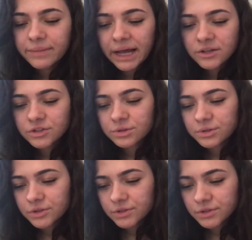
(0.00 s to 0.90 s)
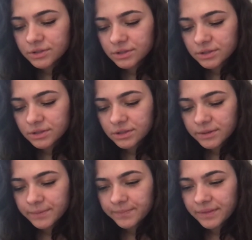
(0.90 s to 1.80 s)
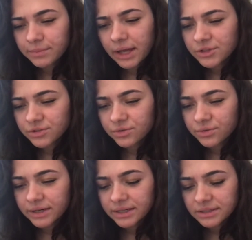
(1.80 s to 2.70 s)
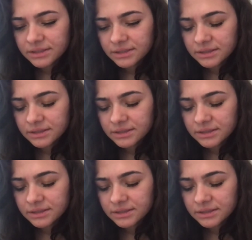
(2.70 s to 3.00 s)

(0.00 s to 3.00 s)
bachelors, bachelorettes?